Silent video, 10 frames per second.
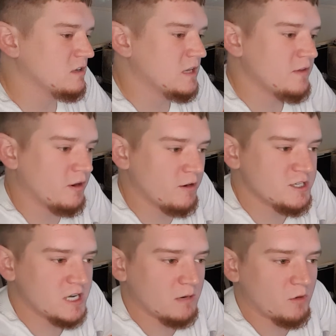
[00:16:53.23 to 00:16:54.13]
it'll give you a green
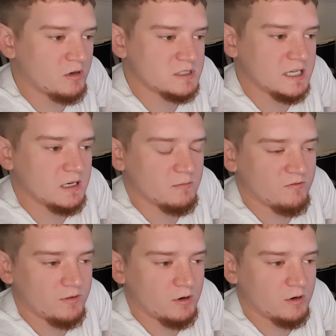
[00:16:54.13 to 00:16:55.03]
check mark, say
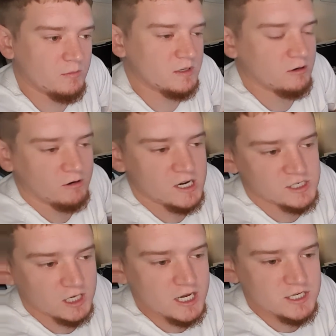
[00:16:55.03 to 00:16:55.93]
confirmed,
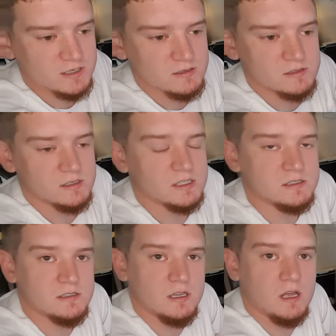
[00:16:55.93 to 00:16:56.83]
congratulations,
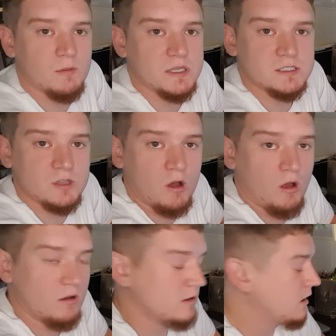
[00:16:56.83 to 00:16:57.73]
it's
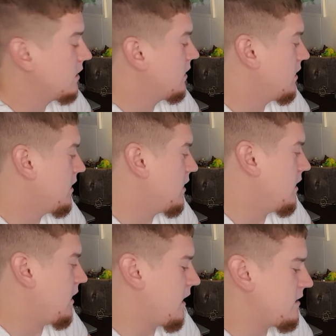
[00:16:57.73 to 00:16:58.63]
installed.
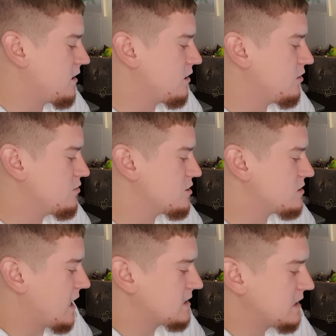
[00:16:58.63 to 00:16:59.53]
And then you
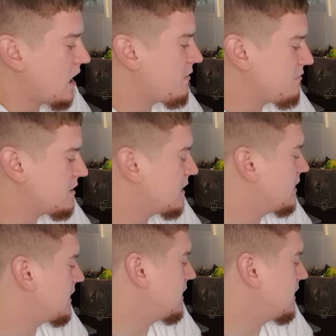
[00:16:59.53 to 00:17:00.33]
just exit out everything like